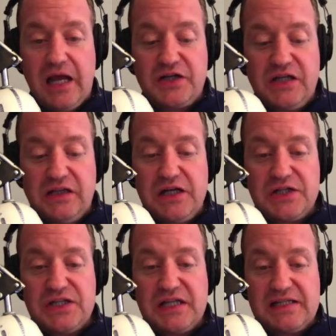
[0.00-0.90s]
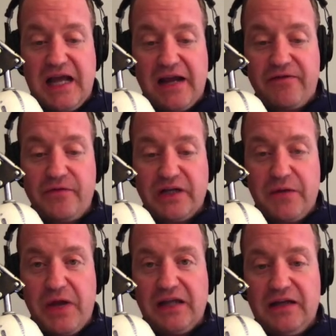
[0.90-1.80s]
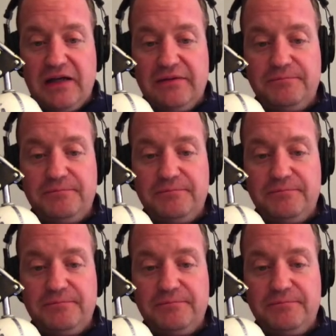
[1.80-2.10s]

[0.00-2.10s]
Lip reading: actually launch the stack from the command line.